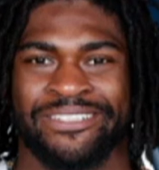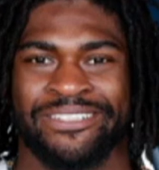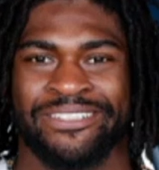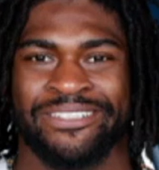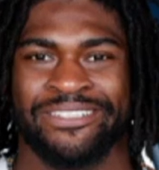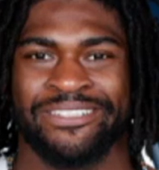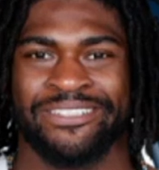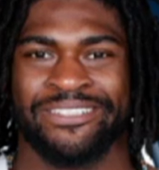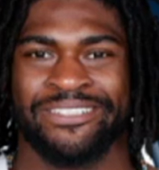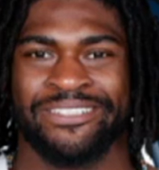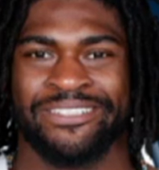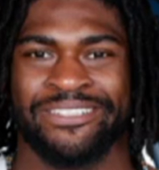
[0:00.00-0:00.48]

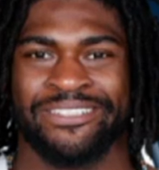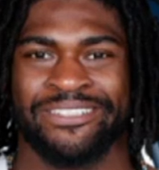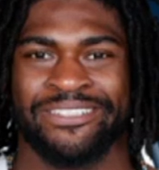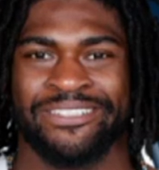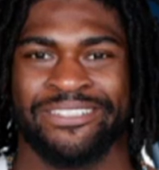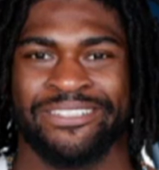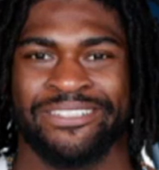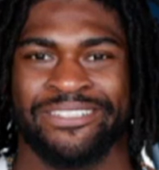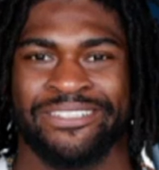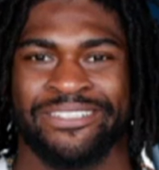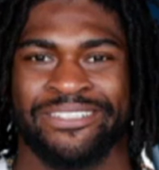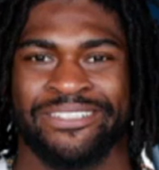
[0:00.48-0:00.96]

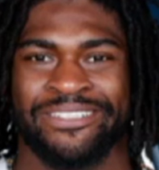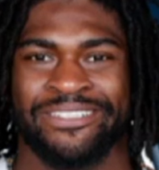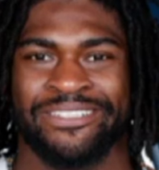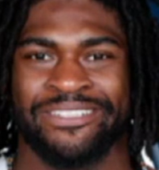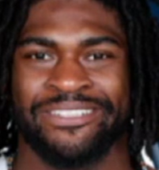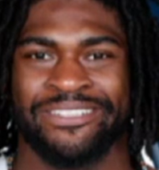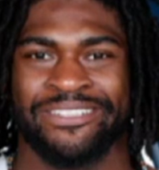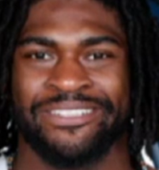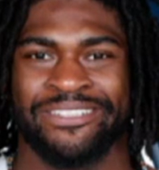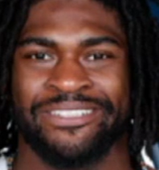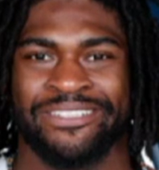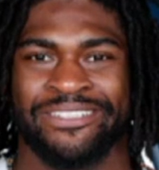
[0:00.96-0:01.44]

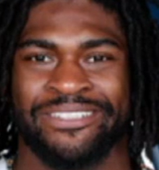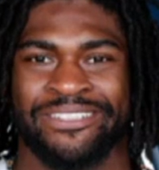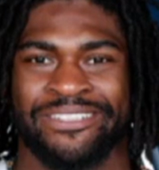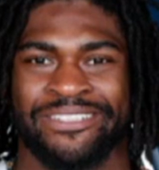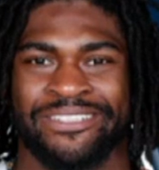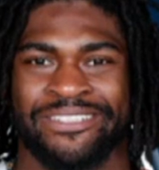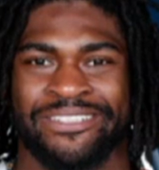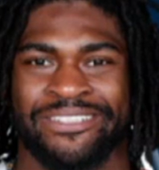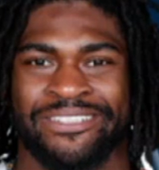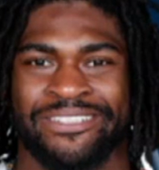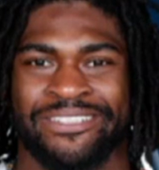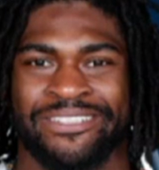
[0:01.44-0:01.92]

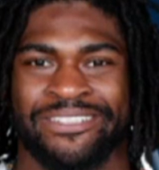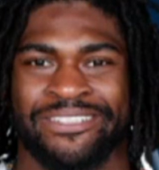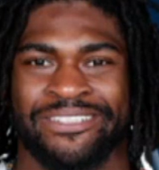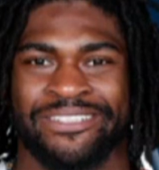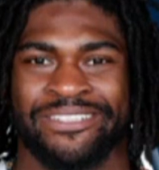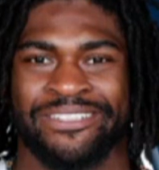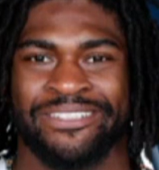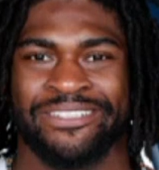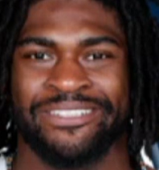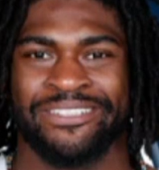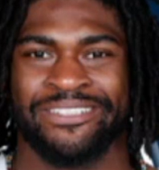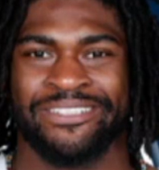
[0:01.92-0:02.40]

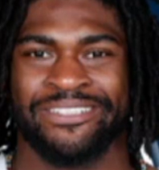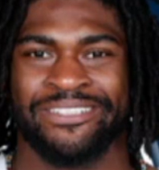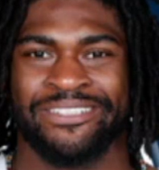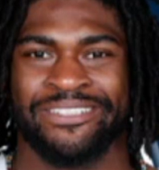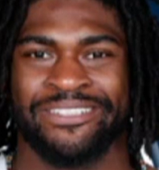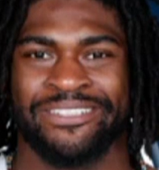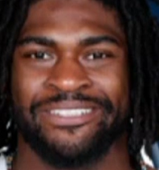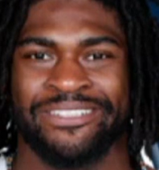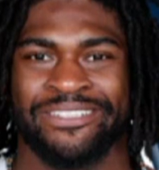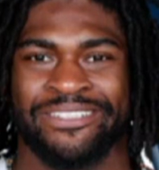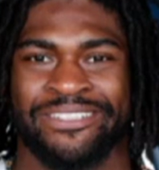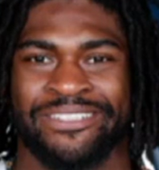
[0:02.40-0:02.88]

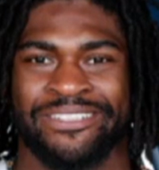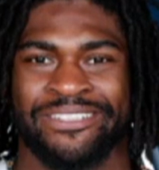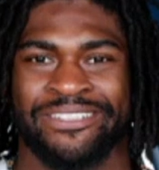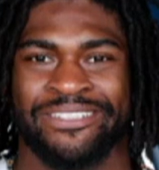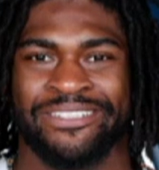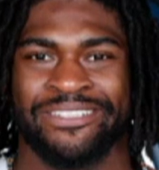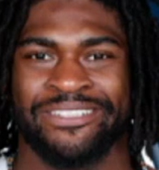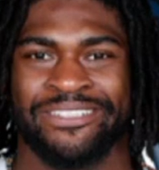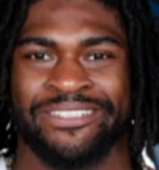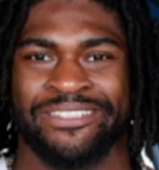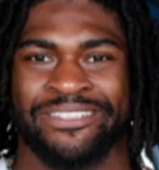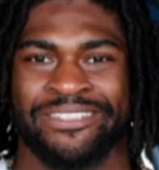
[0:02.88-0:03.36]

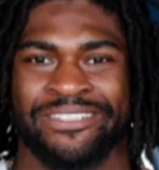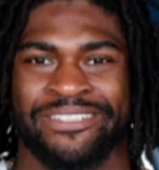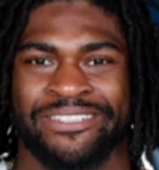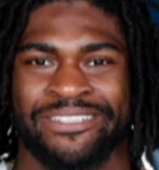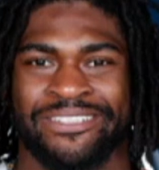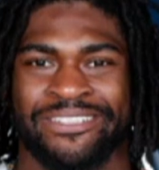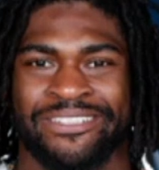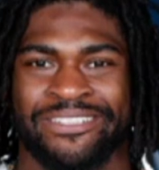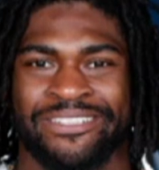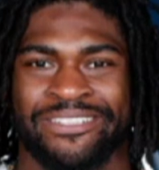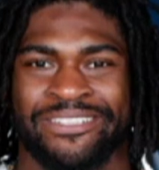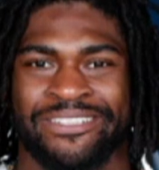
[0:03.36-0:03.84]

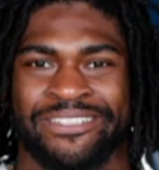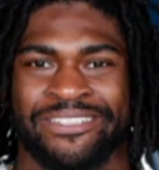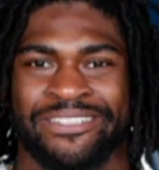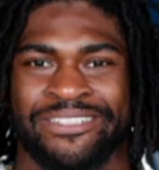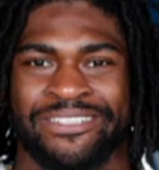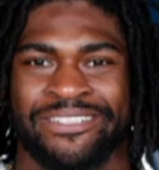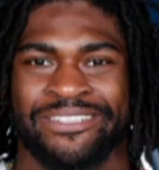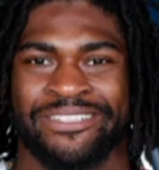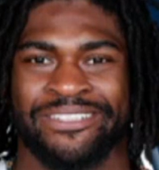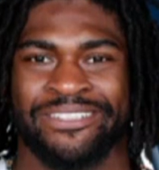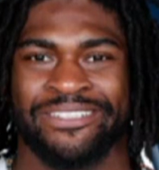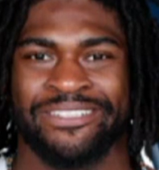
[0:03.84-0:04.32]

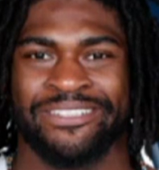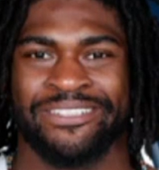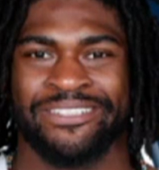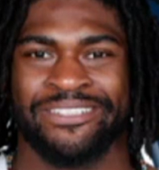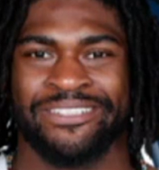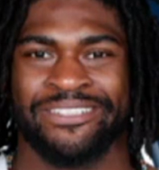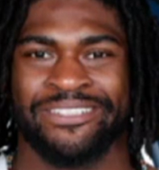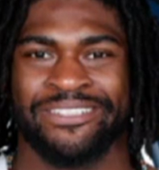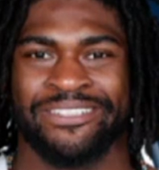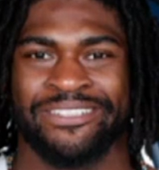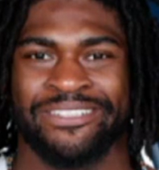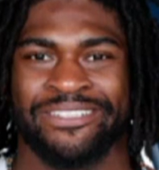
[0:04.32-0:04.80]

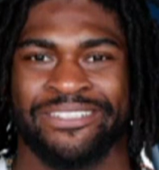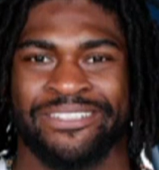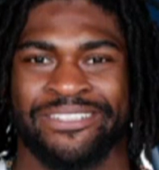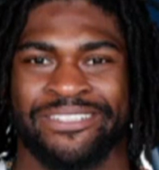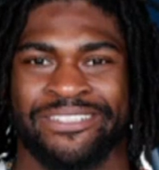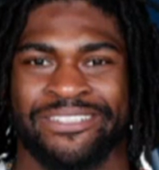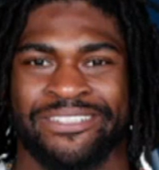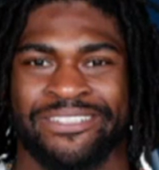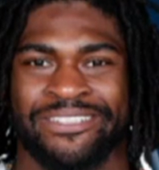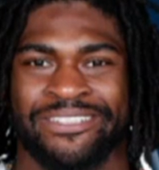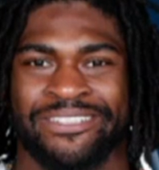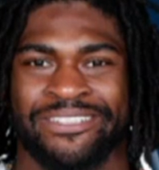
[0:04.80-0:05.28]

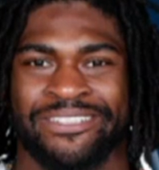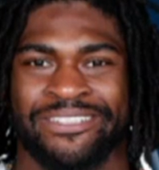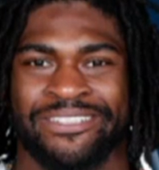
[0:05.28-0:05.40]
No words are spoken by the person on screen.